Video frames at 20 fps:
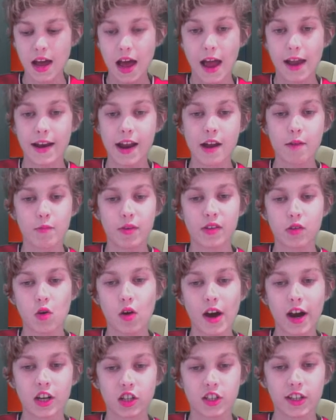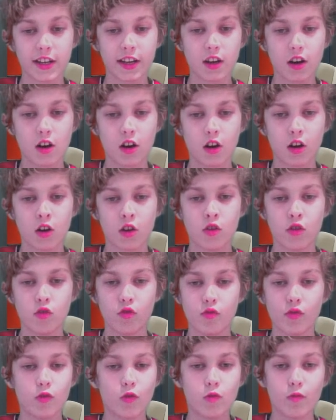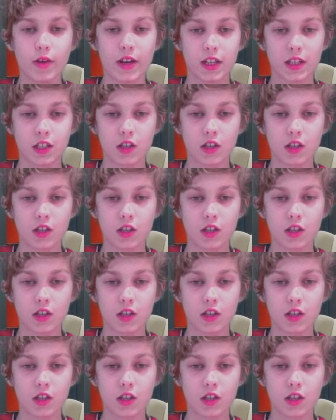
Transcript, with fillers: And then we got Ashley Young, who always